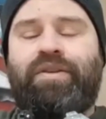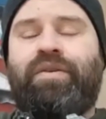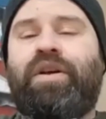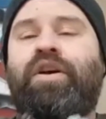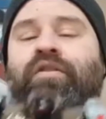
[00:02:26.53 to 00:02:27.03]

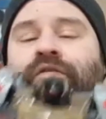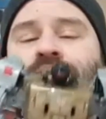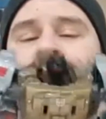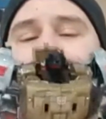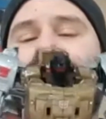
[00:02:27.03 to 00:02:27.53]
So
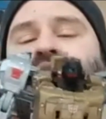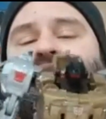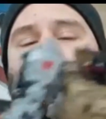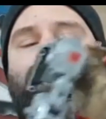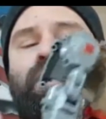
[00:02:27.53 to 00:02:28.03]
first thing you're
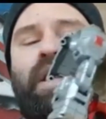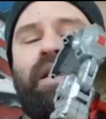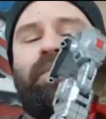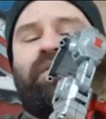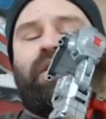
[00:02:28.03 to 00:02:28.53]
going to do to
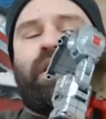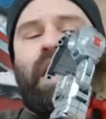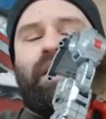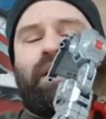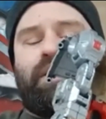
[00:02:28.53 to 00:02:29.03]
get him to
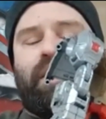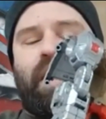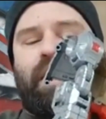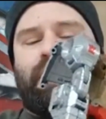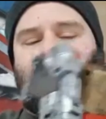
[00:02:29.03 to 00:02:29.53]
Volcanicus,
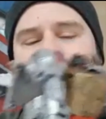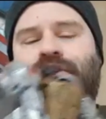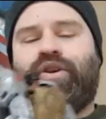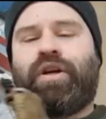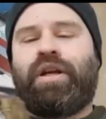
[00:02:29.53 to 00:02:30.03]
guys,
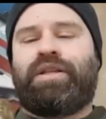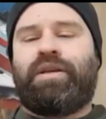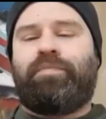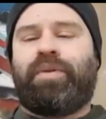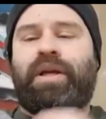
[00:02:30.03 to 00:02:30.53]
you're going to
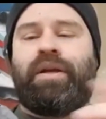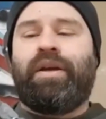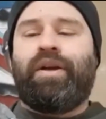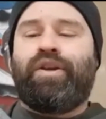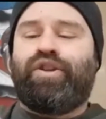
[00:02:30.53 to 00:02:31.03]
simply
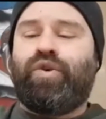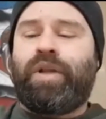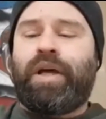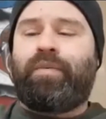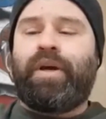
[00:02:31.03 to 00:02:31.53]
do
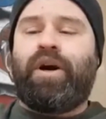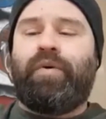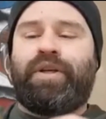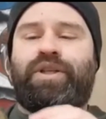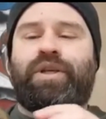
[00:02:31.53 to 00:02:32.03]
like we
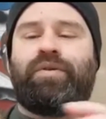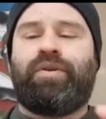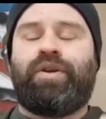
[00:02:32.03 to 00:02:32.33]
always do.